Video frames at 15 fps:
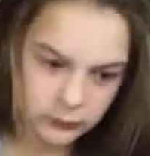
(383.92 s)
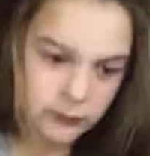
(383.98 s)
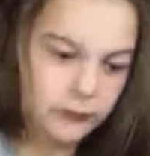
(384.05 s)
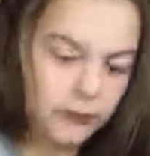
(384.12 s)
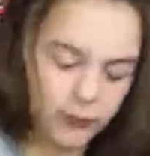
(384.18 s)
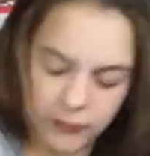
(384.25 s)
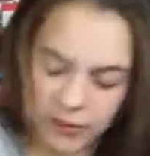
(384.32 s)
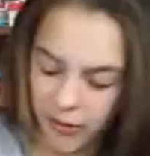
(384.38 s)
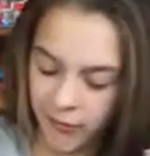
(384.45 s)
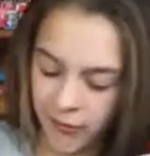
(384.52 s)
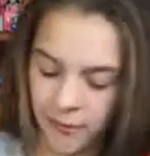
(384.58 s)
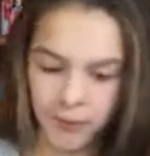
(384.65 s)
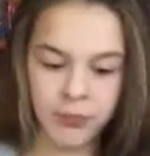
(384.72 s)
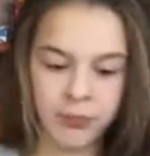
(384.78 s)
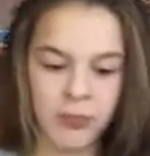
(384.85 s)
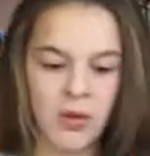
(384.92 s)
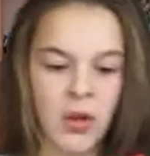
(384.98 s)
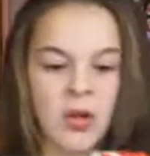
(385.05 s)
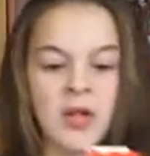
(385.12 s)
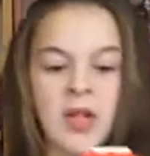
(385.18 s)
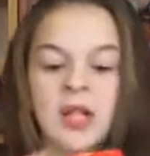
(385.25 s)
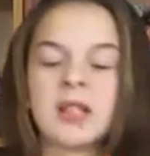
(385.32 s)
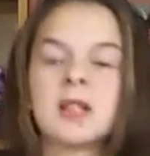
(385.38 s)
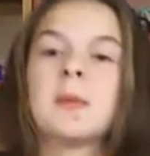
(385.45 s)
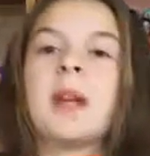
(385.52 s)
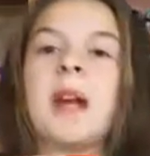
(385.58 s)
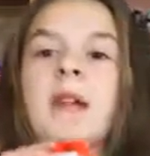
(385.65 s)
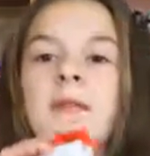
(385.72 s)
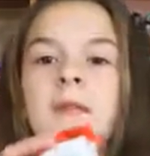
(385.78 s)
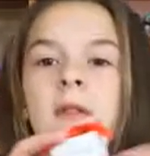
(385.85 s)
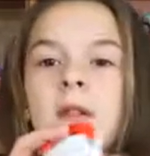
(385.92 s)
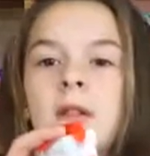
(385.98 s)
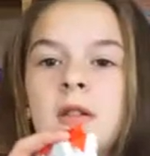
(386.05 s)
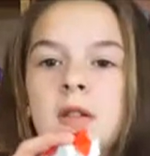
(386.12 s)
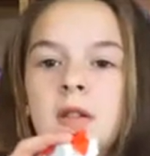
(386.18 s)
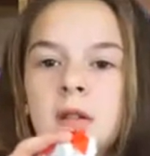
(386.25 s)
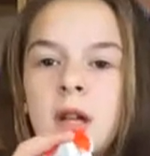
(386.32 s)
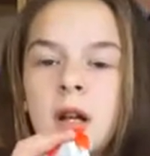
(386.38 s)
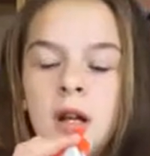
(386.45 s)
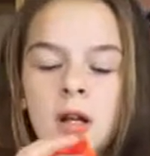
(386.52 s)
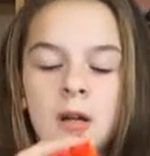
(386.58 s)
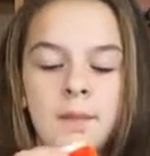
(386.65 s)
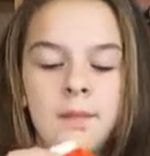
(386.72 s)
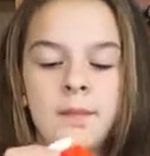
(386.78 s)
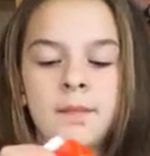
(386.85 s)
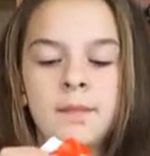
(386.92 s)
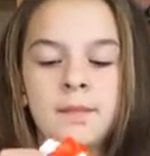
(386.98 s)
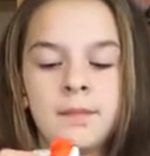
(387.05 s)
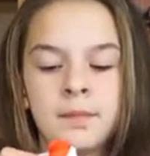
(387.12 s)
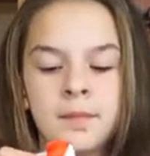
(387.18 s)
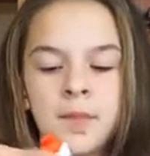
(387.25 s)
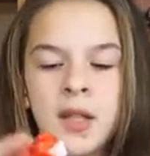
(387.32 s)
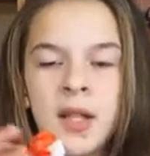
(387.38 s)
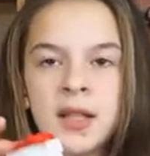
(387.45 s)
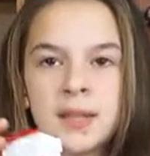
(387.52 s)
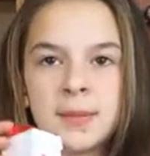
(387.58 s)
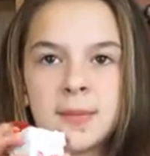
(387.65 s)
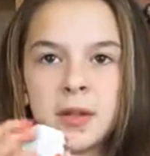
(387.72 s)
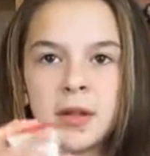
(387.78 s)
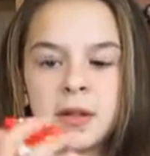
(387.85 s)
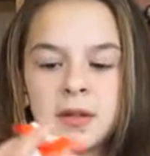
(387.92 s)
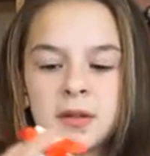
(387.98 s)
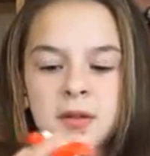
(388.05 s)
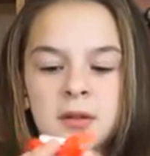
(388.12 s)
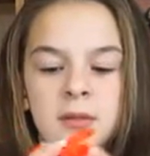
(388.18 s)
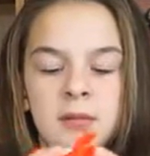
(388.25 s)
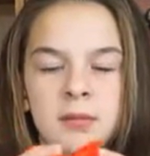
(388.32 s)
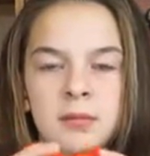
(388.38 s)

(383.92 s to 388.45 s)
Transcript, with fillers: Okay. Next we have um, kiss marks.